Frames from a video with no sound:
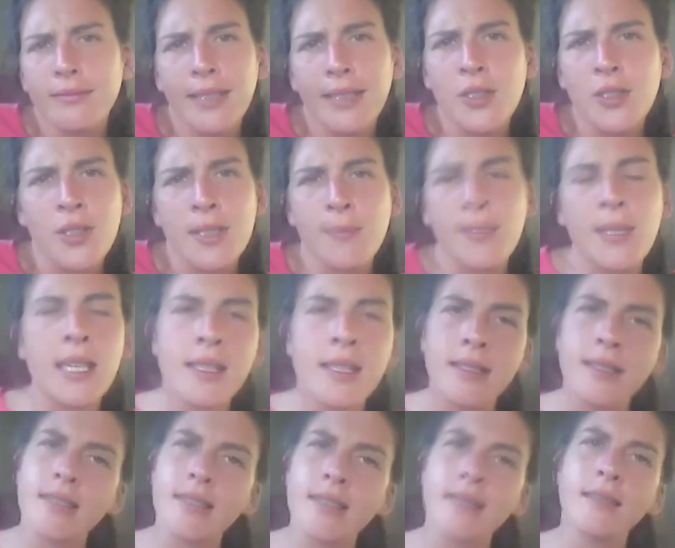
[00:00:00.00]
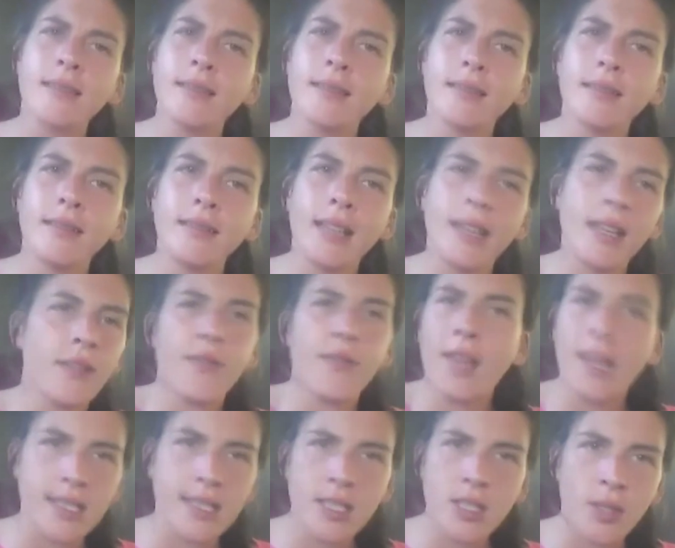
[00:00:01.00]
It just means it
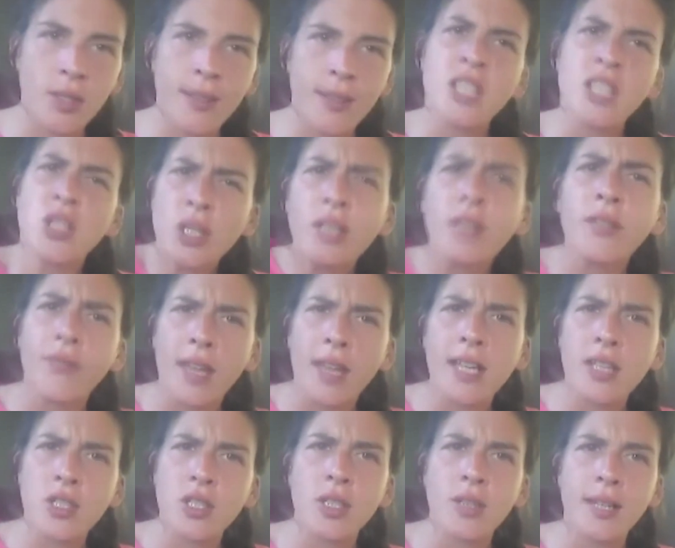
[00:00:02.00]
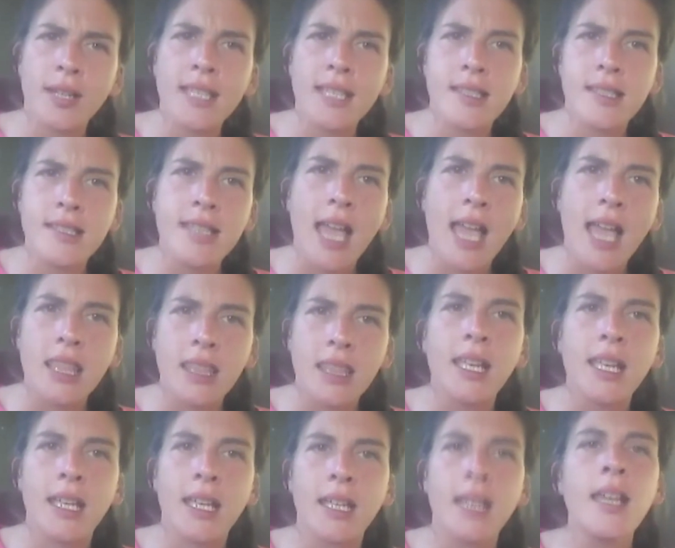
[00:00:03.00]
affected you and it should affect you. It's a sad
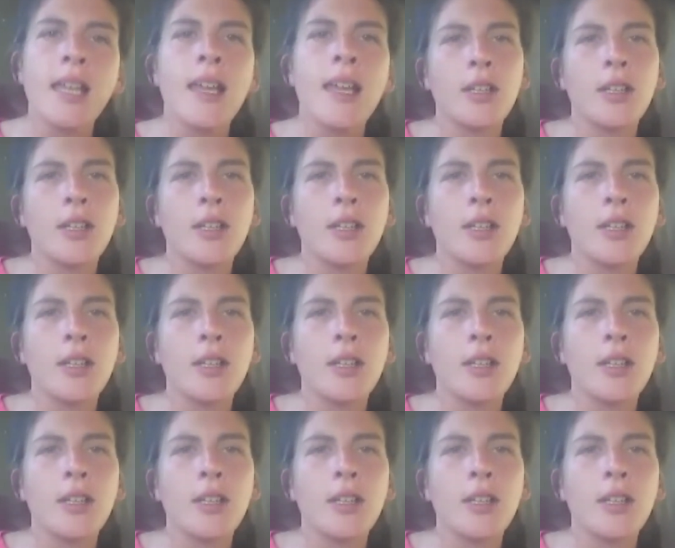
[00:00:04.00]
thing.